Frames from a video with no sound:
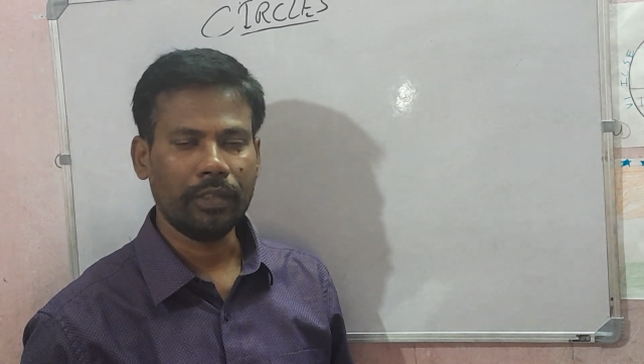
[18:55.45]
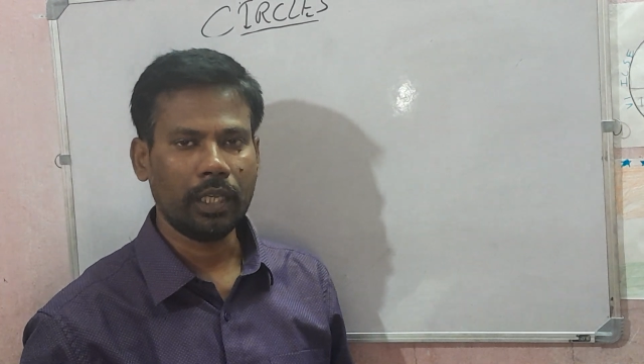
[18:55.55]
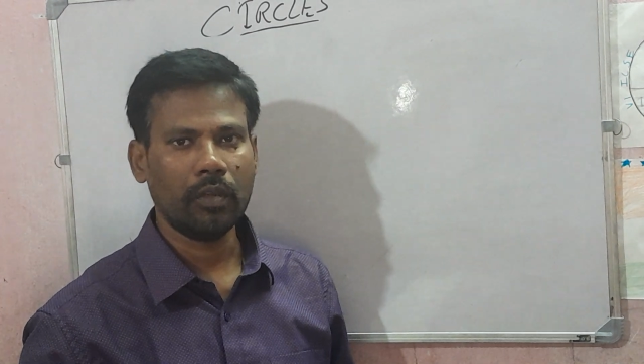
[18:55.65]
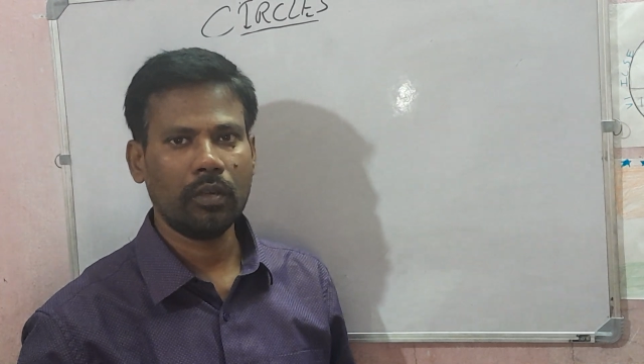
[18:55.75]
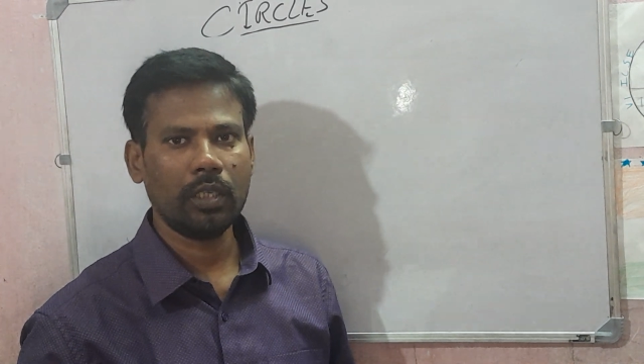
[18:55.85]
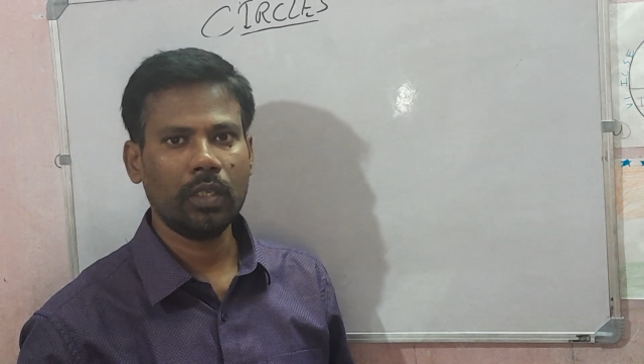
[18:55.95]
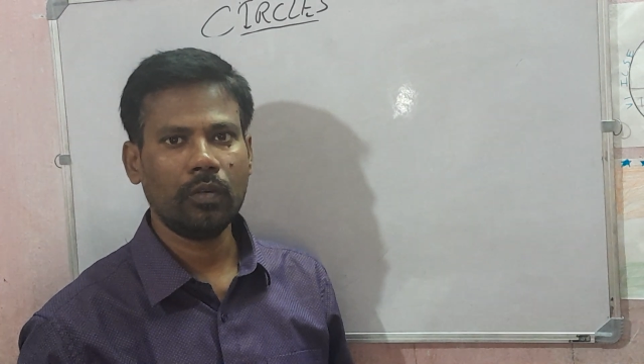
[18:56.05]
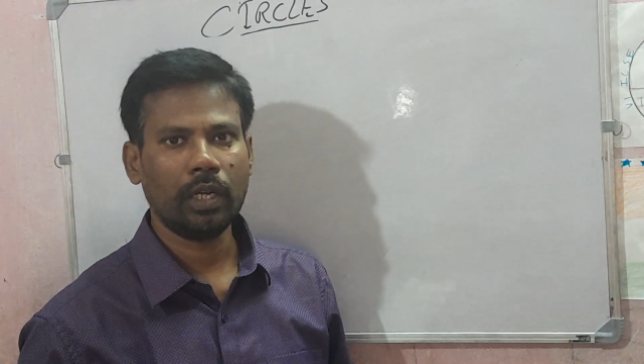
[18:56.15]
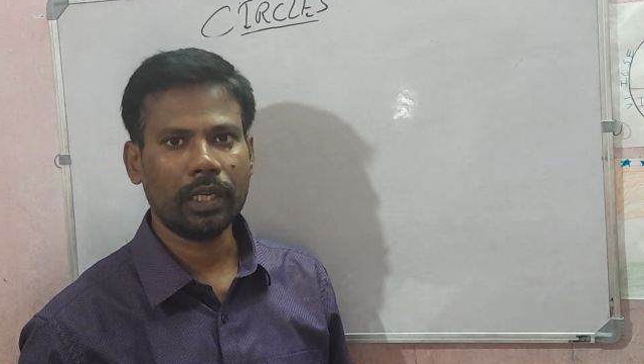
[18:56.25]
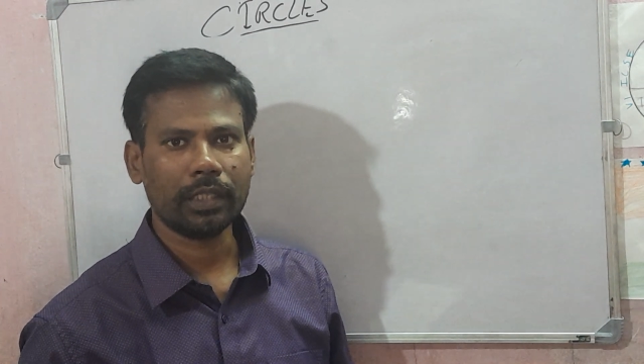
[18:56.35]
Then only you
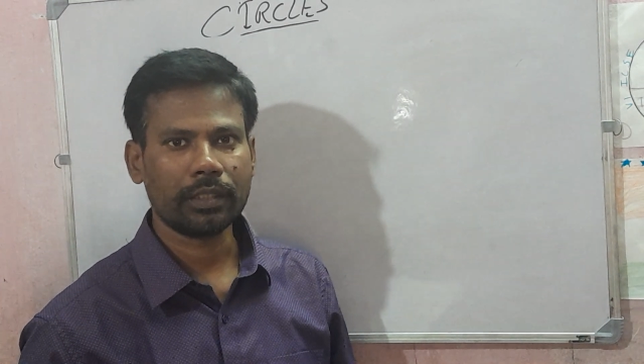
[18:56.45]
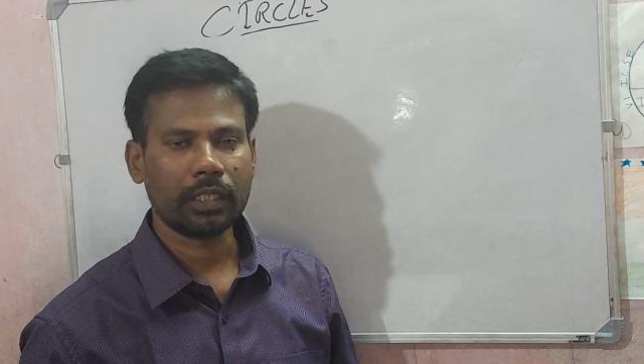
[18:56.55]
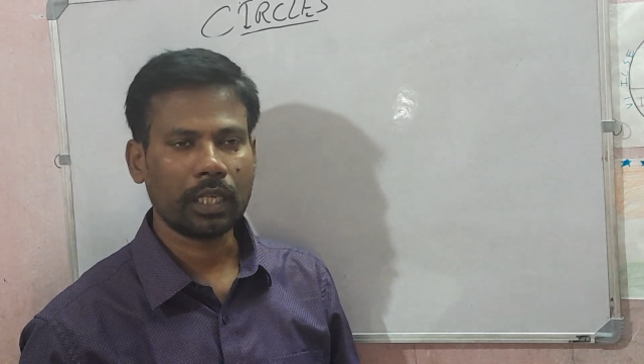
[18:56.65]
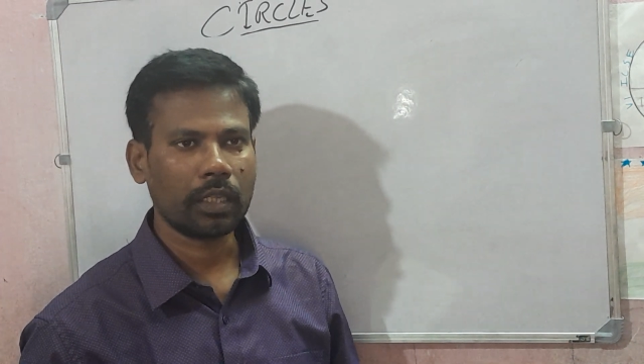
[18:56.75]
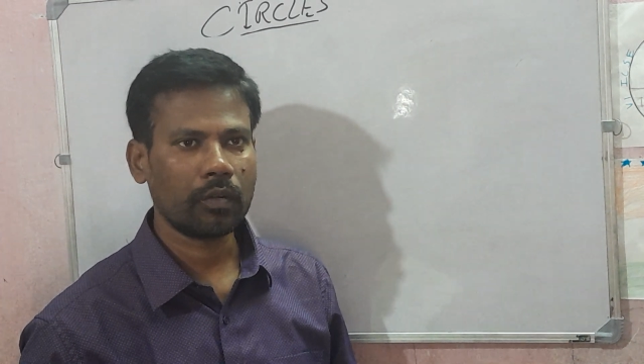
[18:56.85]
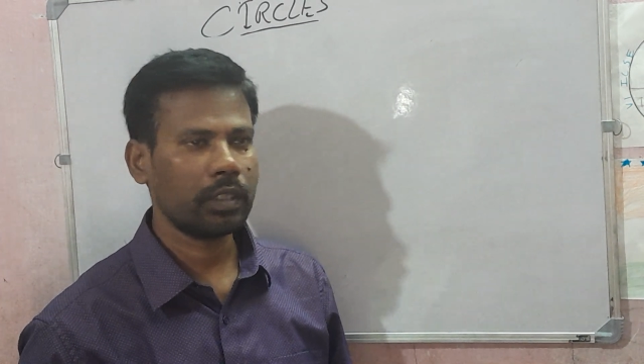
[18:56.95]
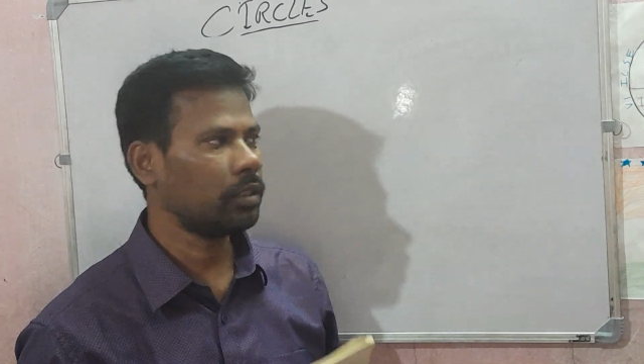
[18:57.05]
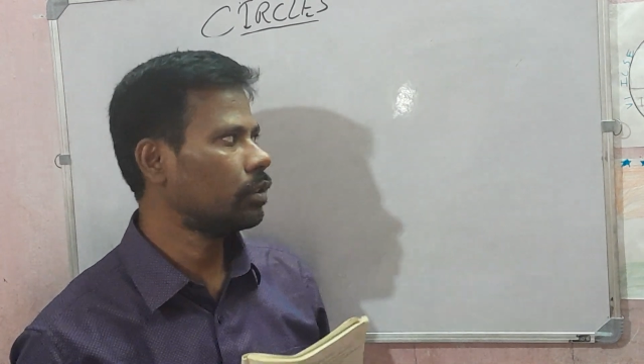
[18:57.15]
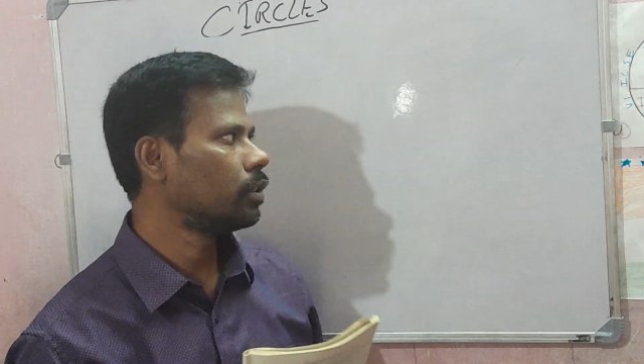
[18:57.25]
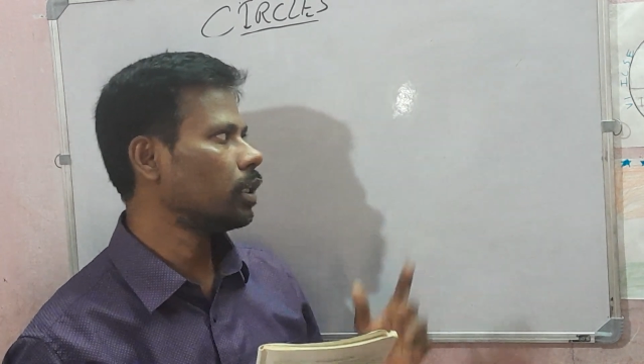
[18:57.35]
will understand. Otherwise,
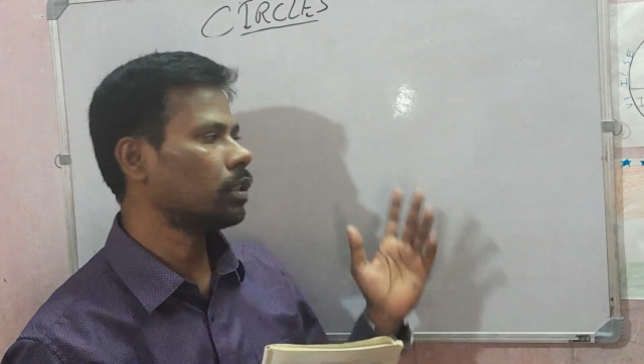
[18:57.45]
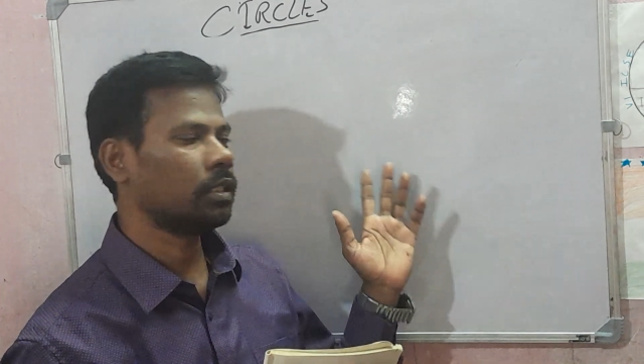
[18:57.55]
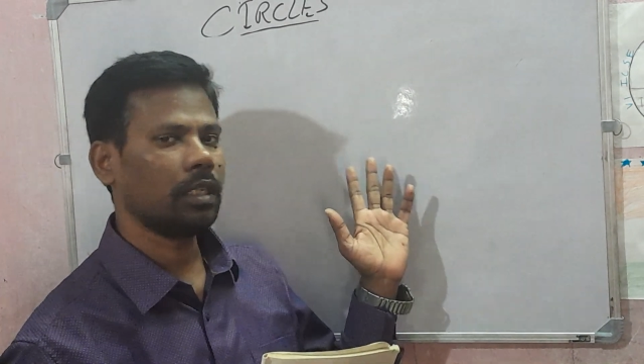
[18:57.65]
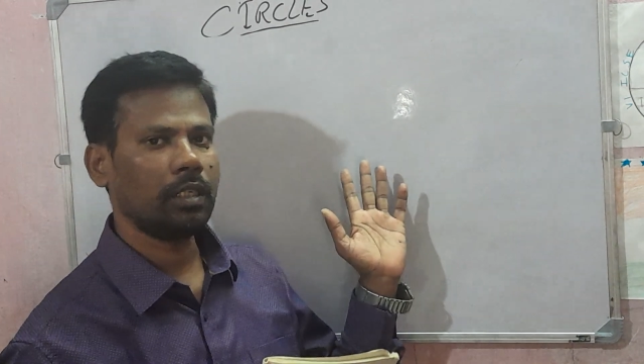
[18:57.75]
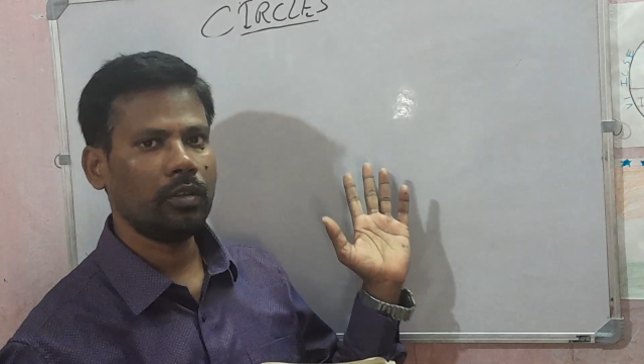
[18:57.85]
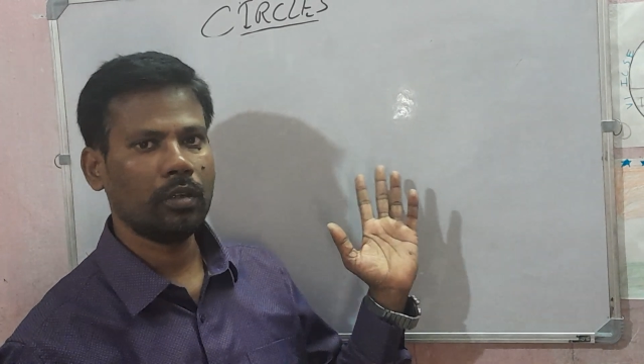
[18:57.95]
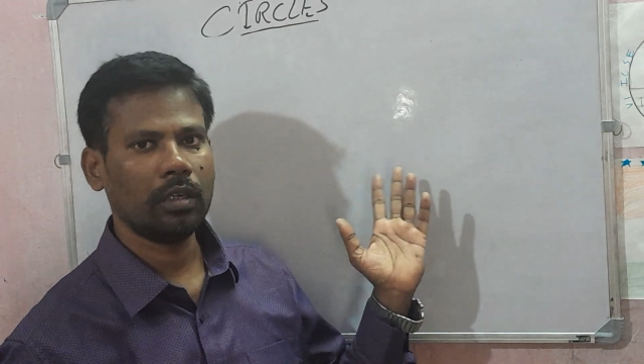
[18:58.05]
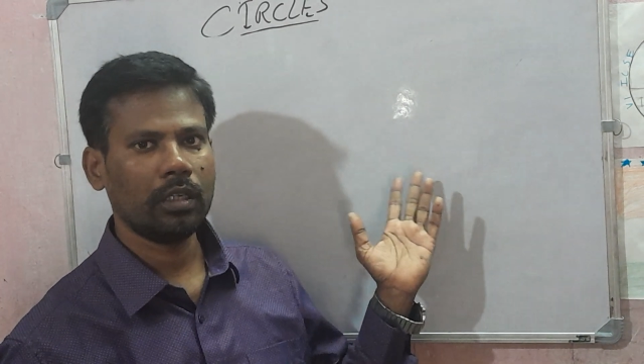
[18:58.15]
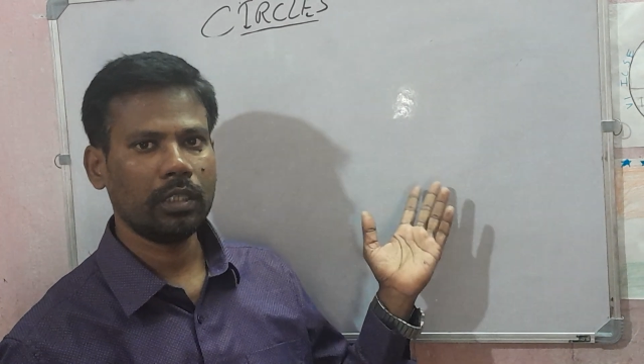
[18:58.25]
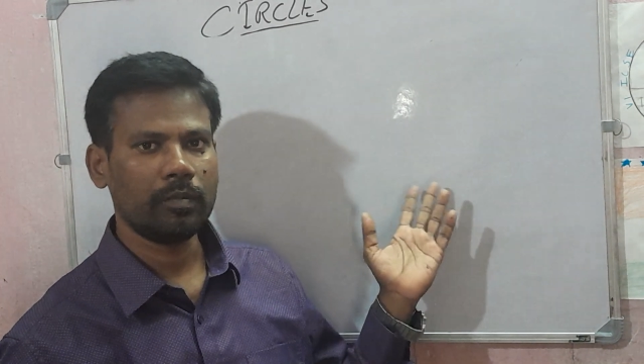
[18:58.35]
just
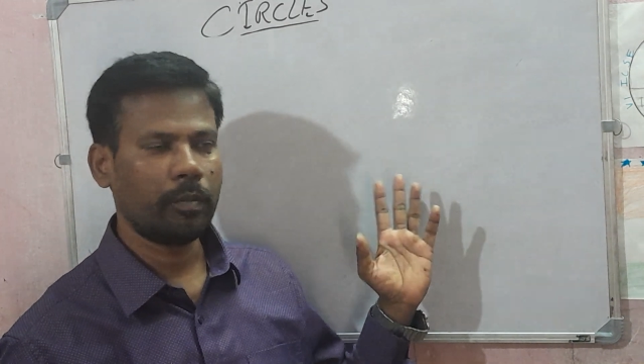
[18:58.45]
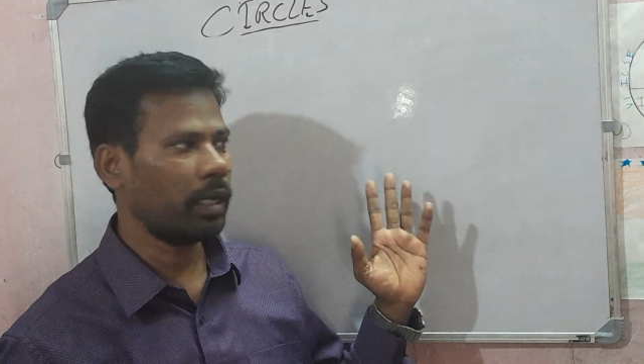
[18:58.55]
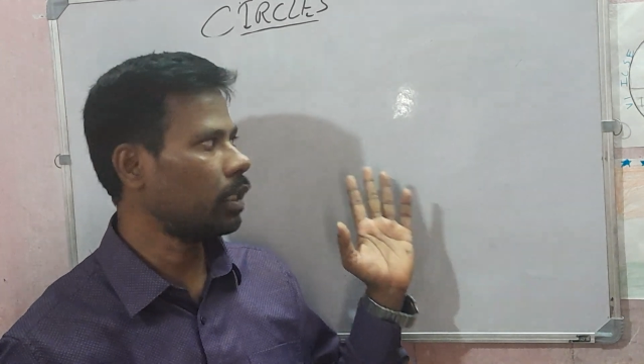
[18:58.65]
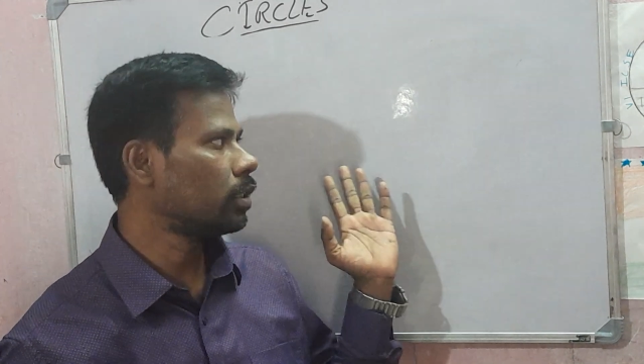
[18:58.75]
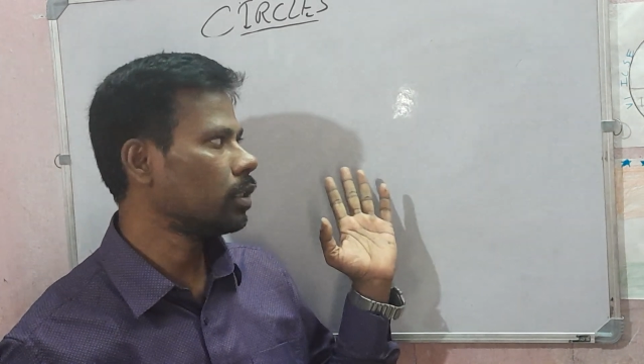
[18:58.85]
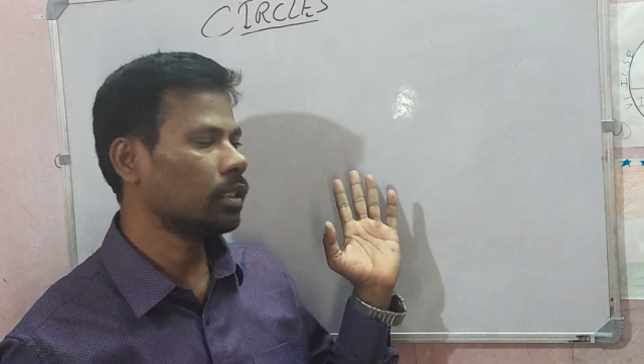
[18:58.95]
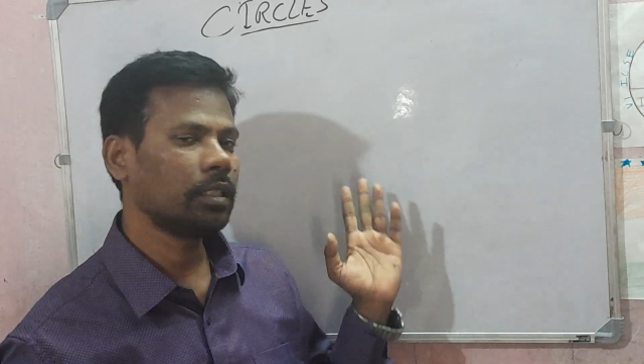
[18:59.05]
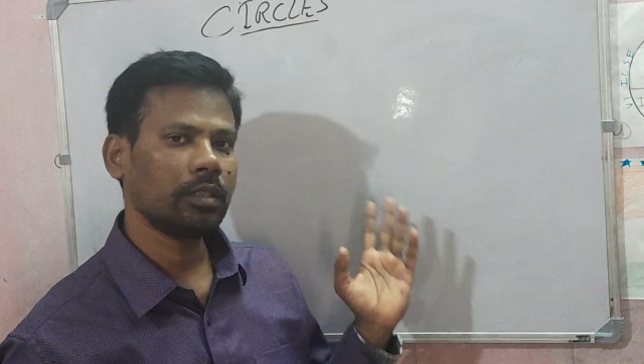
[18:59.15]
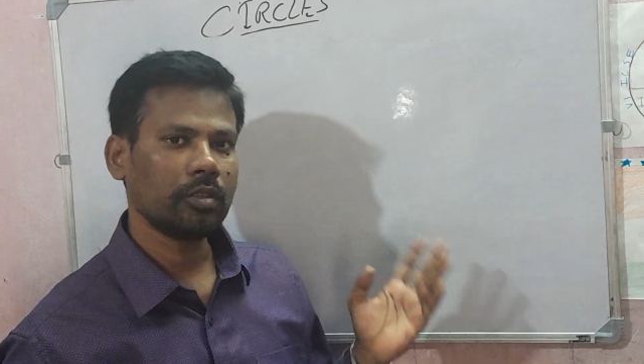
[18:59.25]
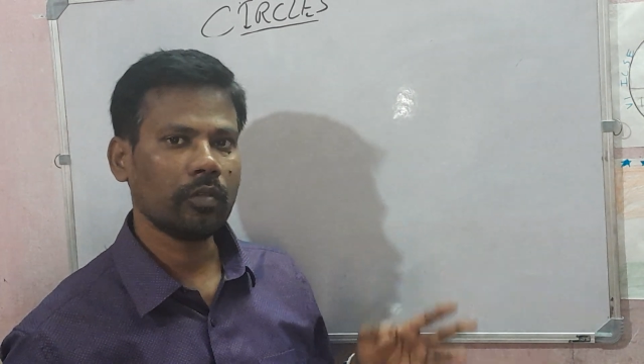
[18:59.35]
by listening
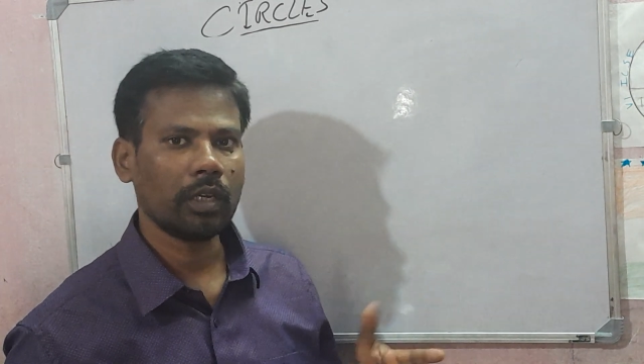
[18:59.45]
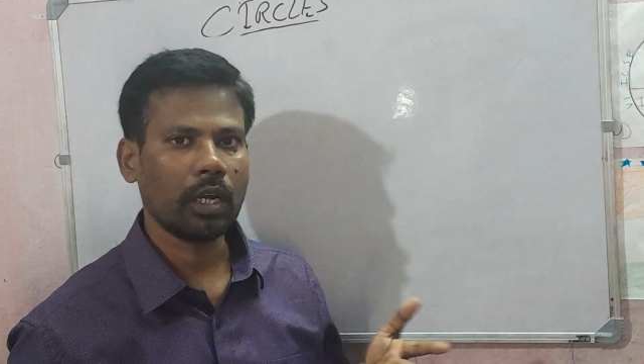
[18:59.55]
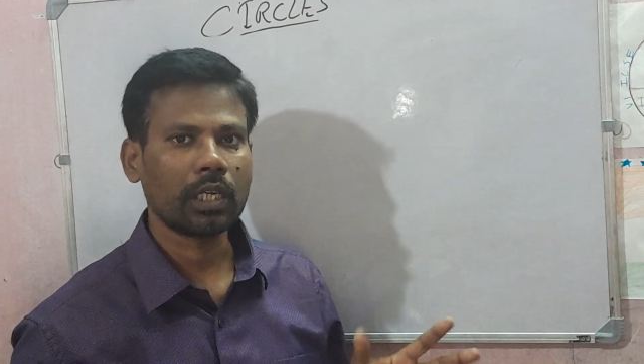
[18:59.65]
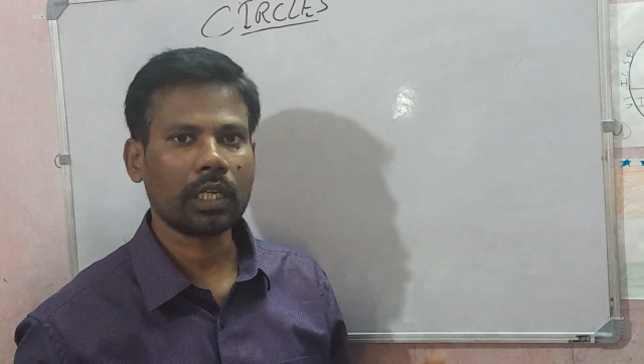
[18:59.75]
this, you will not